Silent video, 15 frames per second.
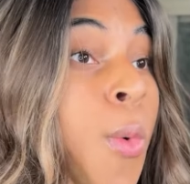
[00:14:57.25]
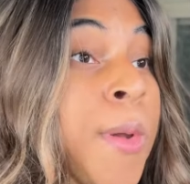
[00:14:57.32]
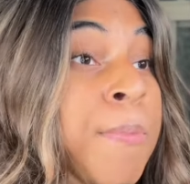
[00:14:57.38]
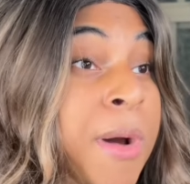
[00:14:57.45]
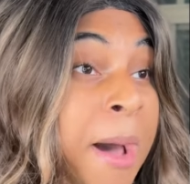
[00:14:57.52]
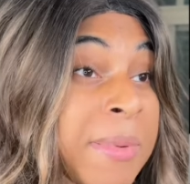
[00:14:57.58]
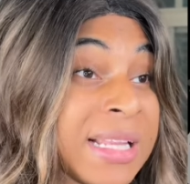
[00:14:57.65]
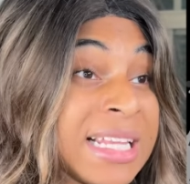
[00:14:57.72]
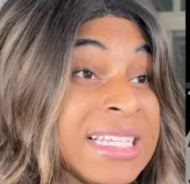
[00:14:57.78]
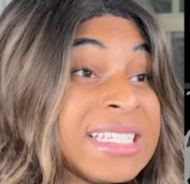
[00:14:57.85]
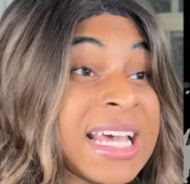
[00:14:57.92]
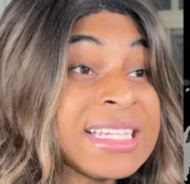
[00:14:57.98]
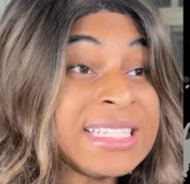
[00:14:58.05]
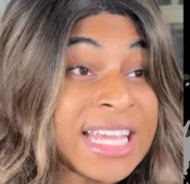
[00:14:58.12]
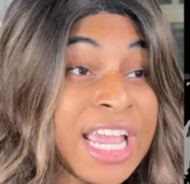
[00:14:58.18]
Republicans
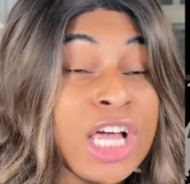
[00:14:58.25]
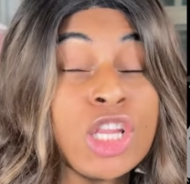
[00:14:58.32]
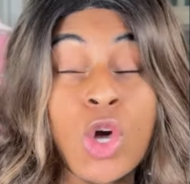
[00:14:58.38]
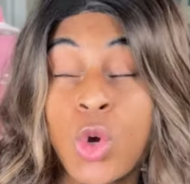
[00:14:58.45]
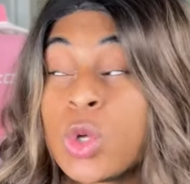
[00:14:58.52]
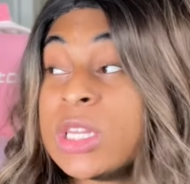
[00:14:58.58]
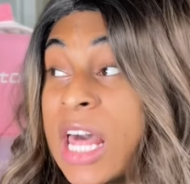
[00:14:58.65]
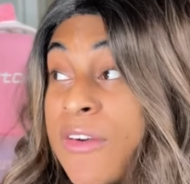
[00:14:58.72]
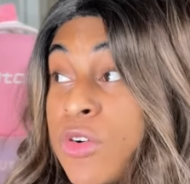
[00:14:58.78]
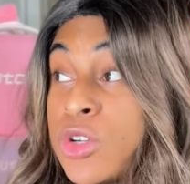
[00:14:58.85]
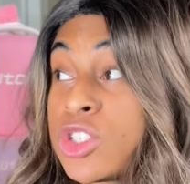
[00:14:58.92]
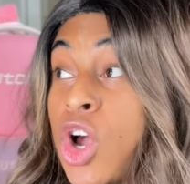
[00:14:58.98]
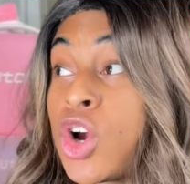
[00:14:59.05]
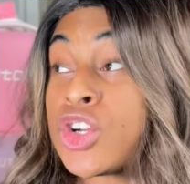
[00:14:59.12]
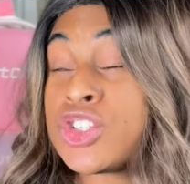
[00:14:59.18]
at state and local
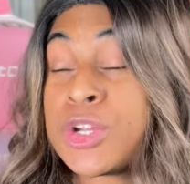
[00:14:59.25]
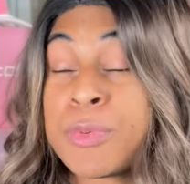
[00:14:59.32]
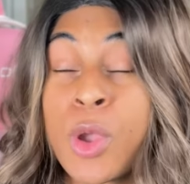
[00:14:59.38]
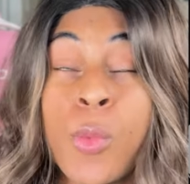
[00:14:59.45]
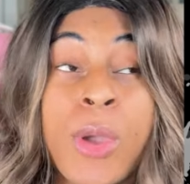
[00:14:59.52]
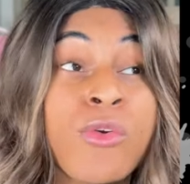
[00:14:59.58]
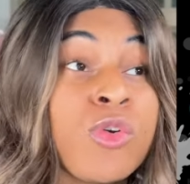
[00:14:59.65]
levels are stripping away